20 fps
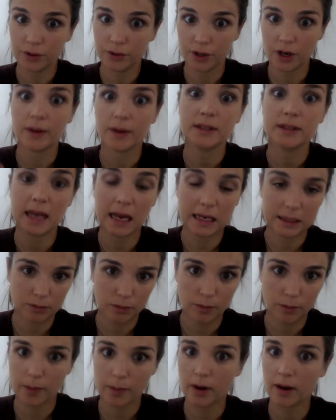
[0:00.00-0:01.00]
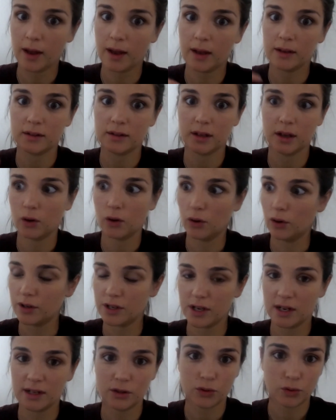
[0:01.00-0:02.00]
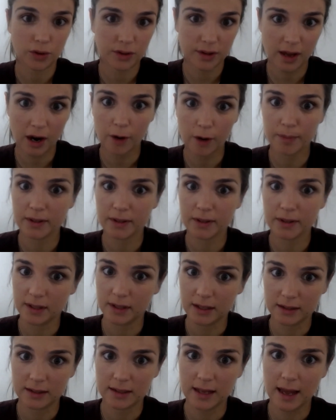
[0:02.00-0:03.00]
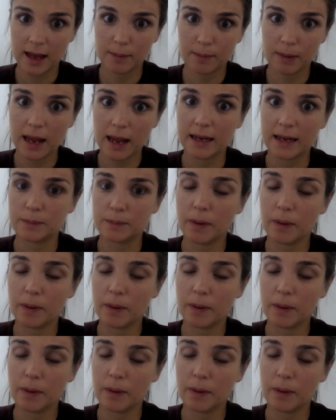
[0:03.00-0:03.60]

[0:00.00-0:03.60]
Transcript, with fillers: you know, assessment by a psychologist or a therapist needs to take place.